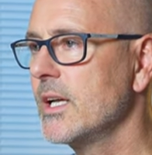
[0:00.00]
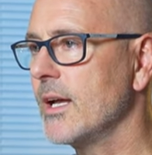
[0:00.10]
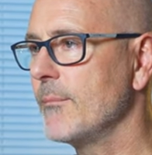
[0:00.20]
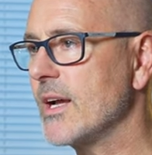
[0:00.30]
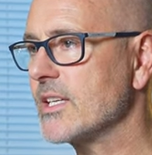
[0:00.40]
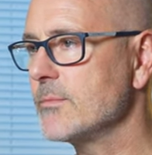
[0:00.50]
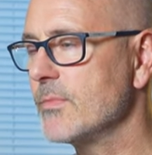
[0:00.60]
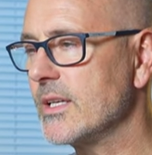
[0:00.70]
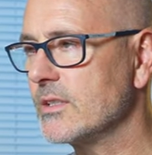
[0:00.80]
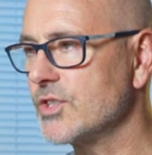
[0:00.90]
A maximum
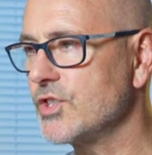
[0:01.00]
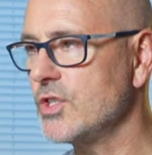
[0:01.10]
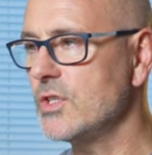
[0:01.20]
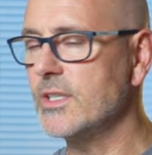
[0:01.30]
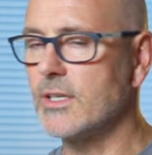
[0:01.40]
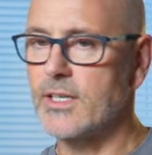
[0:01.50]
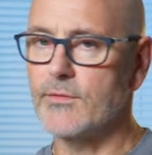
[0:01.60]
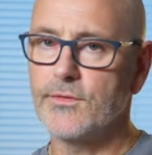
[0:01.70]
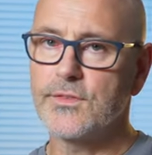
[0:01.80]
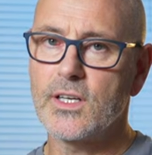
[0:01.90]
altitude I
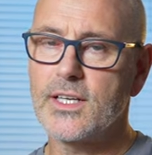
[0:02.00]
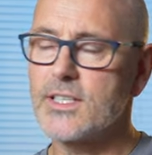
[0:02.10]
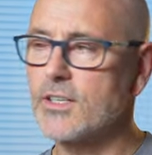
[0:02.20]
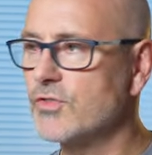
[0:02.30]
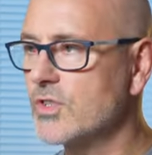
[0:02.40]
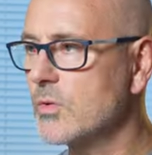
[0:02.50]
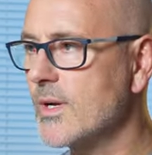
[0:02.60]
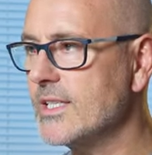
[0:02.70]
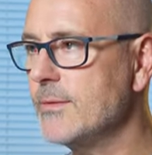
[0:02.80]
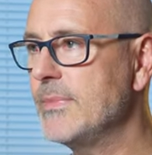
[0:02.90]
can fly is
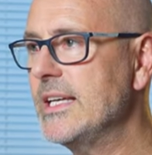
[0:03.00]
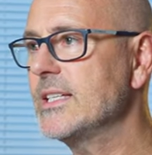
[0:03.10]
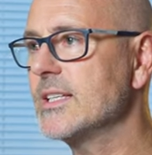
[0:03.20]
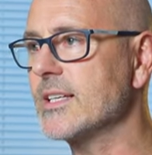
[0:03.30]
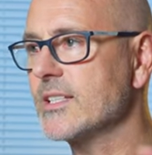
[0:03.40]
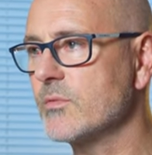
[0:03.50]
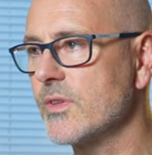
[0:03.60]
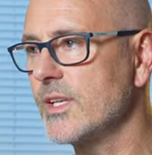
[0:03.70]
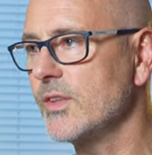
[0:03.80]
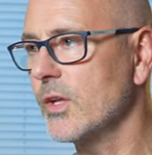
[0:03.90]
120 meters, that's
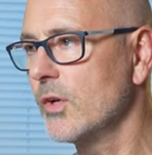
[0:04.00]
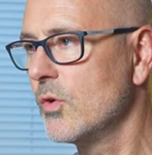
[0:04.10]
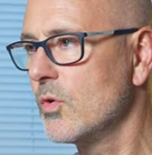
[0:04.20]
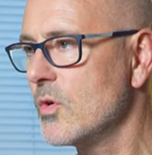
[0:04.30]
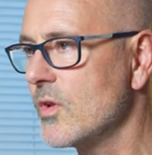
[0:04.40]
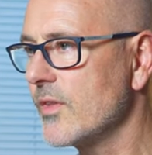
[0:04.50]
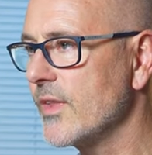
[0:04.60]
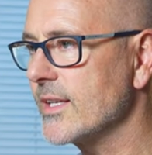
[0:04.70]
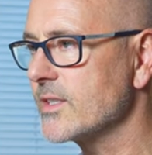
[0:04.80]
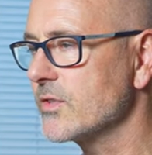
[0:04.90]
within the law,
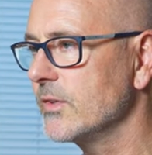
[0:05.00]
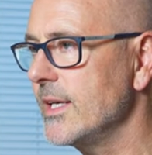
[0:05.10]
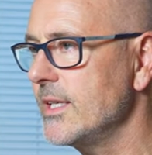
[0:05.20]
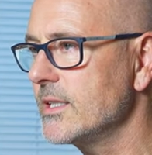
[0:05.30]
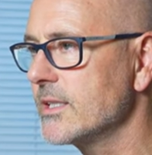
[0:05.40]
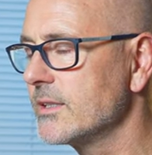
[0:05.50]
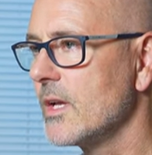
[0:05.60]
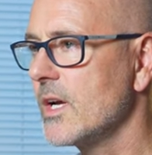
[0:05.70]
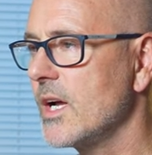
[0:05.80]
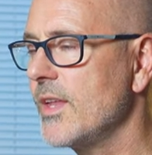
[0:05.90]
that's great.
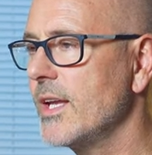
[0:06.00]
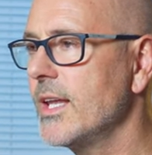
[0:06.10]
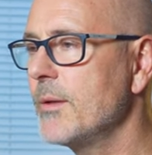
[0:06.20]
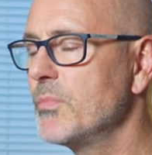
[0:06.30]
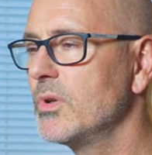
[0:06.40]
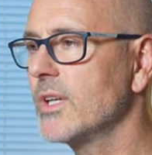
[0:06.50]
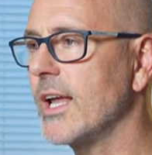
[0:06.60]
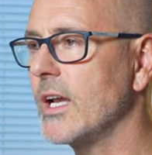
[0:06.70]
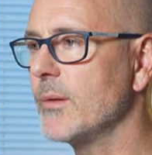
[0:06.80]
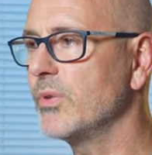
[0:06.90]
And then gimbal
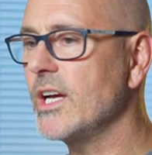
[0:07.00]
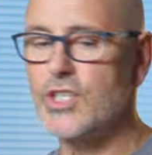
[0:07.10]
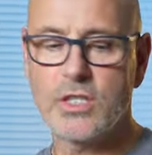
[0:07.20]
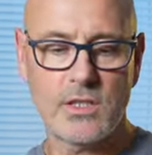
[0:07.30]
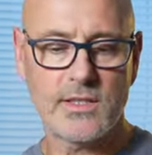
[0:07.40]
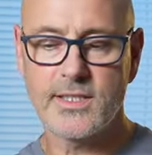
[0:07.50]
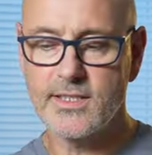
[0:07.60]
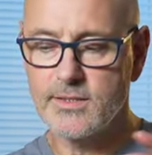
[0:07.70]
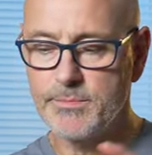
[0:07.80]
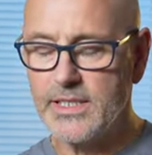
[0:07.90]
calibration, because this
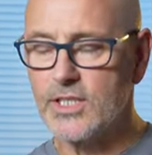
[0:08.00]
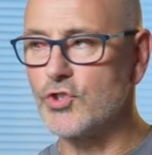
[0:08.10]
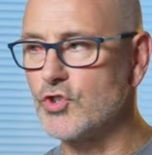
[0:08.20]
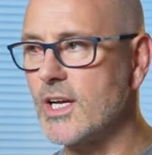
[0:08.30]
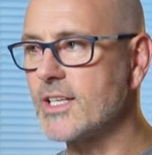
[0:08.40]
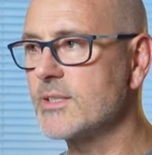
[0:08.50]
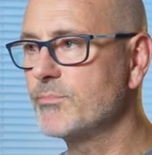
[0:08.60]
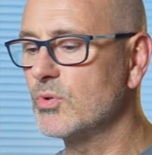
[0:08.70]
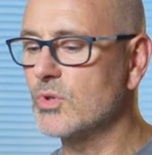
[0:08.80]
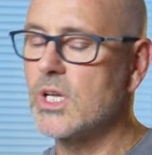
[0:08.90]
has been in
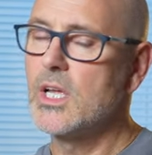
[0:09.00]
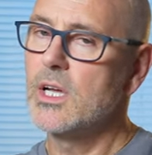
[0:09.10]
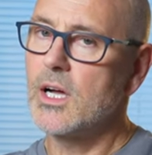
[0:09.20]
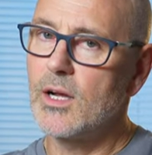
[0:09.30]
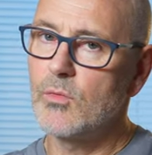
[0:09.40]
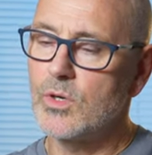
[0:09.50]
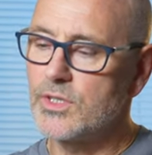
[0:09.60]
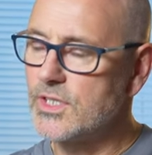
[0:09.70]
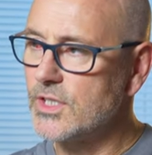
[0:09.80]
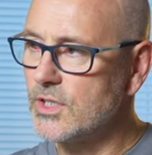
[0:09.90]
transport, I
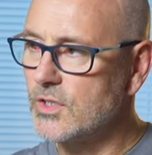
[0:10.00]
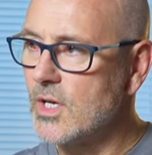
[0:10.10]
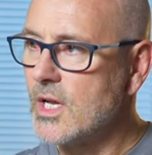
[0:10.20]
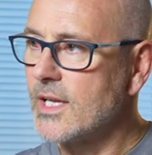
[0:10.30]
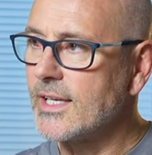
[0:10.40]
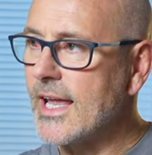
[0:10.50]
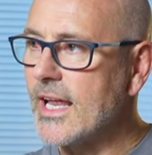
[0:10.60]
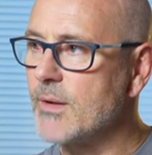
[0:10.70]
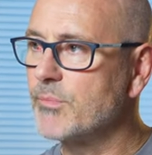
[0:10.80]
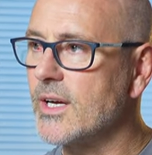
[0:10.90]
want to
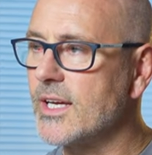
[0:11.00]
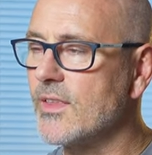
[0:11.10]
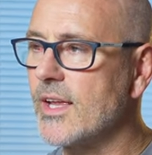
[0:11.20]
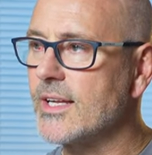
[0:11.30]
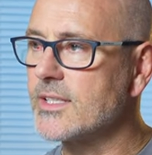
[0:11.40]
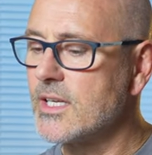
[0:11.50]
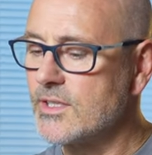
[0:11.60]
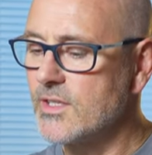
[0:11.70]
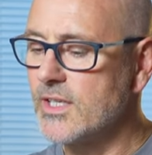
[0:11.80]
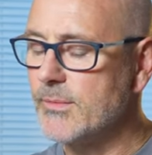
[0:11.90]
calibrate that.
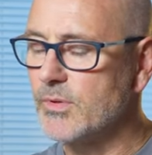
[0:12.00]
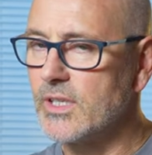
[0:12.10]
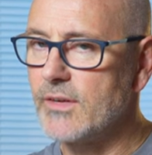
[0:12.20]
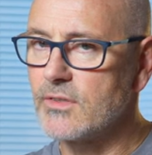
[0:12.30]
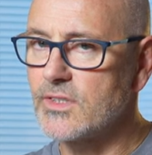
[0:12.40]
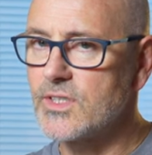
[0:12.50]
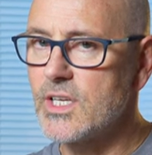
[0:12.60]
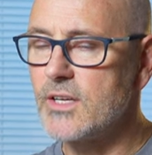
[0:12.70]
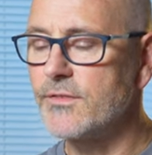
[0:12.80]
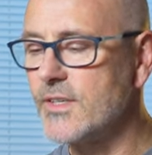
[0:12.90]
So you keep it on level
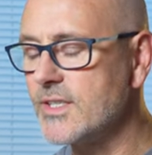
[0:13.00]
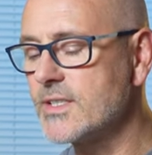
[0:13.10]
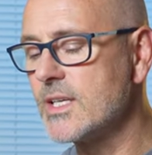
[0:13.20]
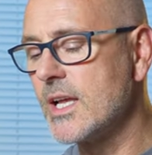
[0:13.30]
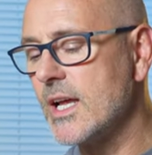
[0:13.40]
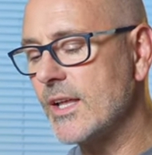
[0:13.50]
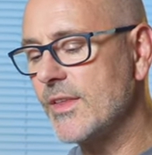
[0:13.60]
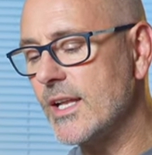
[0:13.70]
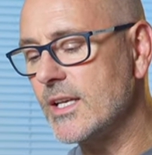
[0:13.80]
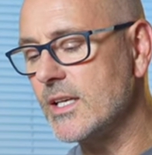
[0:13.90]
surface and
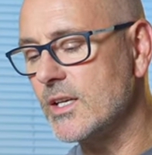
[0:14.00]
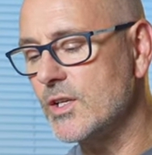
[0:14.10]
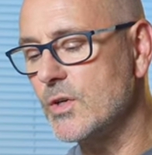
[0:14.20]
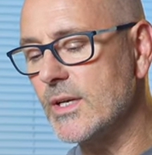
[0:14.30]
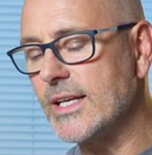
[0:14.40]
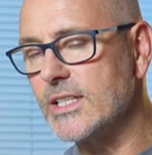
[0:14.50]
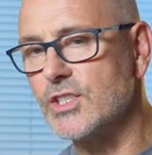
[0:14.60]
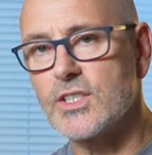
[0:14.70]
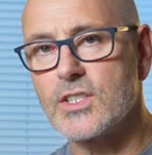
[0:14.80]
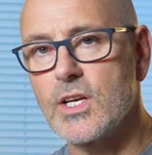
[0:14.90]
then you let it
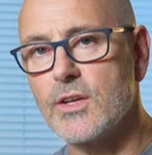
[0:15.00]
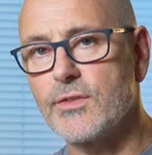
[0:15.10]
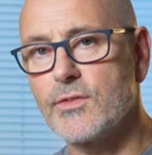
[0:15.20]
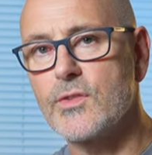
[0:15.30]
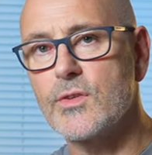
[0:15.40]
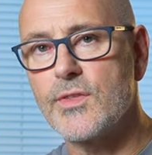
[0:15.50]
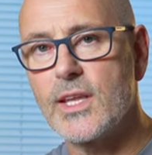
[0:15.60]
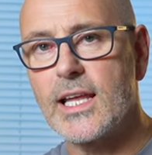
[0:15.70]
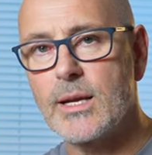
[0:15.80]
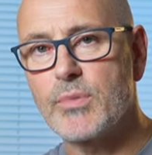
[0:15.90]
just go through the
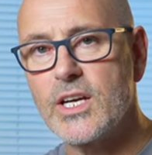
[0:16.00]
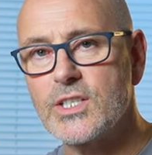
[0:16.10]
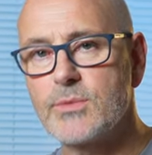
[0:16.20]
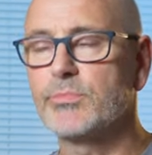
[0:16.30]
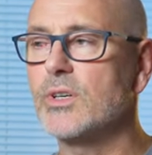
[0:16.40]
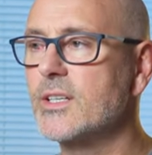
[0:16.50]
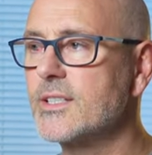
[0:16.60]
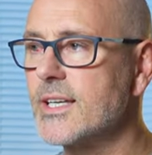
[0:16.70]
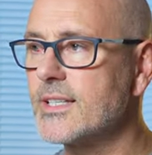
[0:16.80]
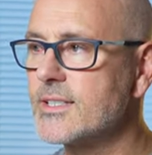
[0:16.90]
calibration
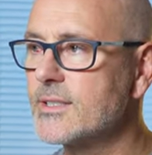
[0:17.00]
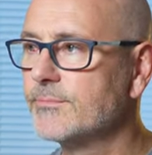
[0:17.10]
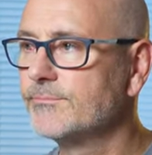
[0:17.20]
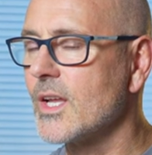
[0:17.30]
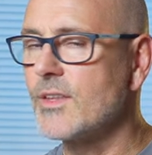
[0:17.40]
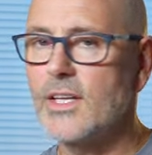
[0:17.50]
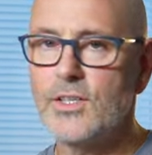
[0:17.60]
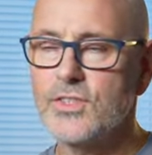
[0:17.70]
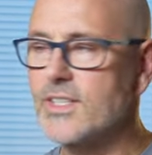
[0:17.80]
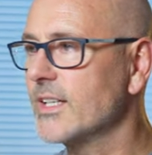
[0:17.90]
process. Then
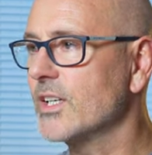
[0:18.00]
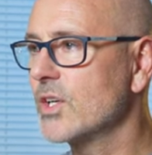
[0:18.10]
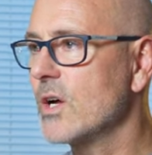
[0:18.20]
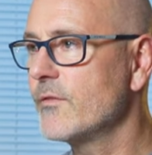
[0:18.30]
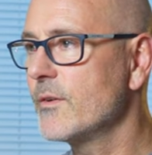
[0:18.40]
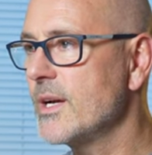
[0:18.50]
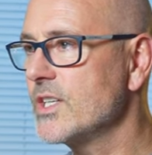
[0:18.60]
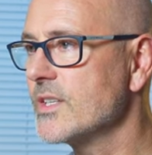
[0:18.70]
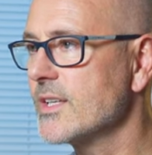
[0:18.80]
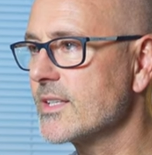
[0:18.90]
you just get a
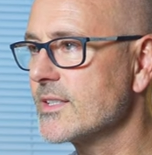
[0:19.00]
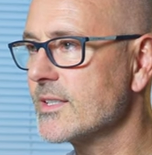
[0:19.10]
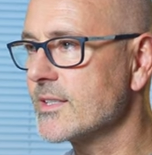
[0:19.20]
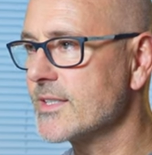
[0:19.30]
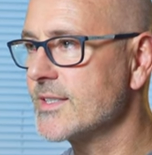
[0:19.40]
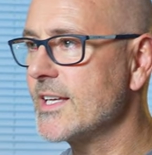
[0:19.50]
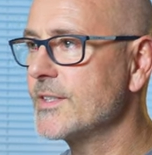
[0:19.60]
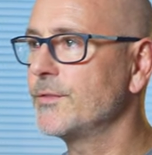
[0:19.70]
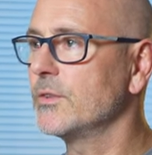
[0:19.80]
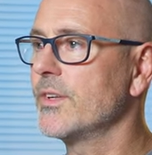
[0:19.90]
confirmation that's
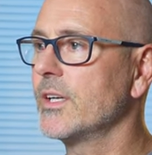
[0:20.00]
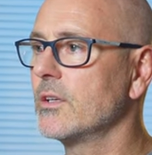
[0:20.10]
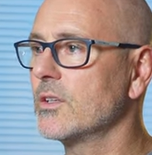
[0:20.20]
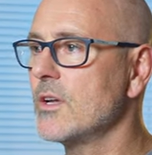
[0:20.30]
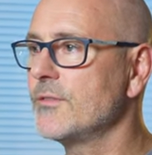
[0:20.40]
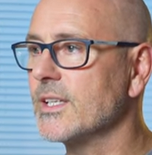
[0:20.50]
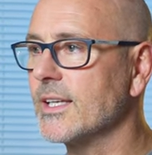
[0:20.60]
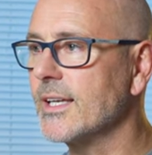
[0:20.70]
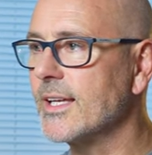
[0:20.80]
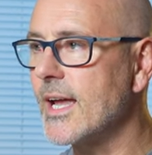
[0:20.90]
successful. Then I'll go over to
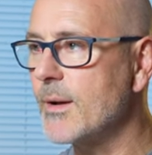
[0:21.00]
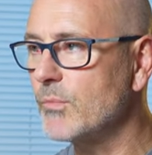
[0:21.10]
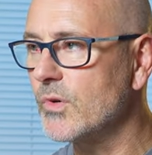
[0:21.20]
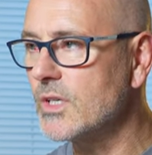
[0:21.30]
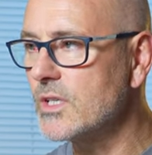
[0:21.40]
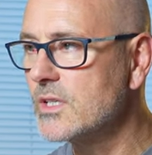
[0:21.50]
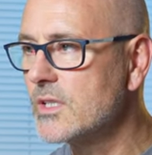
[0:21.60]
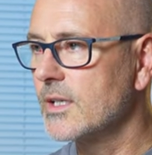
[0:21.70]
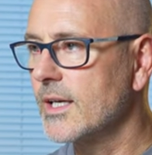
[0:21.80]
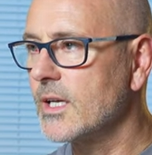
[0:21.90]
camera
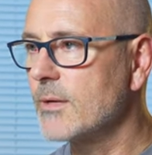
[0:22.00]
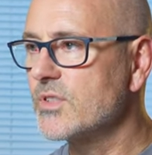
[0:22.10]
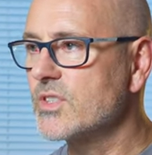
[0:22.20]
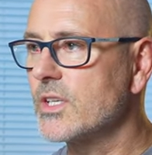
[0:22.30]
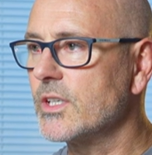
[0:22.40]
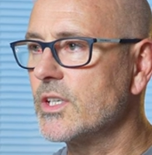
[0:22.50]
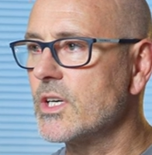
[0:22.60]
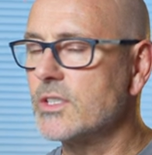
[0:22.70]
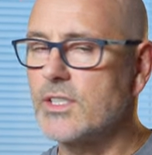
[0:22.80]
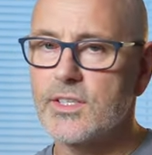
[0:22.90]
and I'm just going to
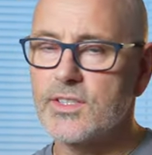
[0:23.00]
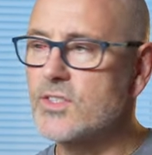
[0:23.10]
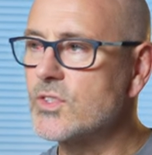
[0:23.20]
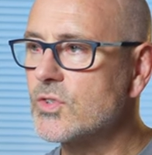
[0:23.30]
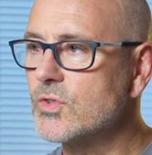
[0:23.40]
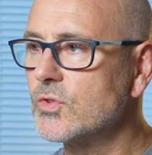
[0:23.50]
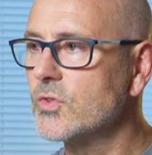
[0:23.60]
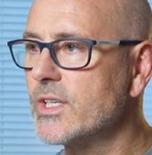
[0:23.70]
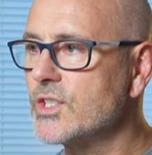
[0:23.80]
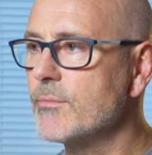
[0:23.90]
go to the
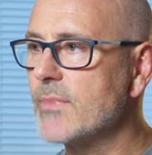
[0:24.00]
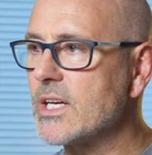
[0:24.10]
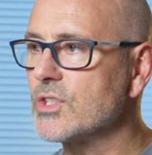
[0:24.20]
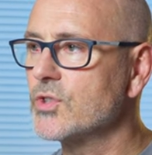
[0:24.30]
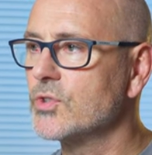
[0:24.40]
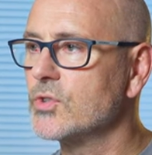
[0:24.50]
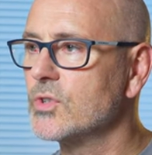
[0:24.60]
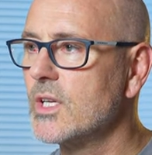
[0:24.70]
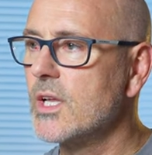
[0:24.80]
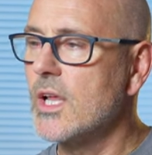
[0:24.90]
storage and make sure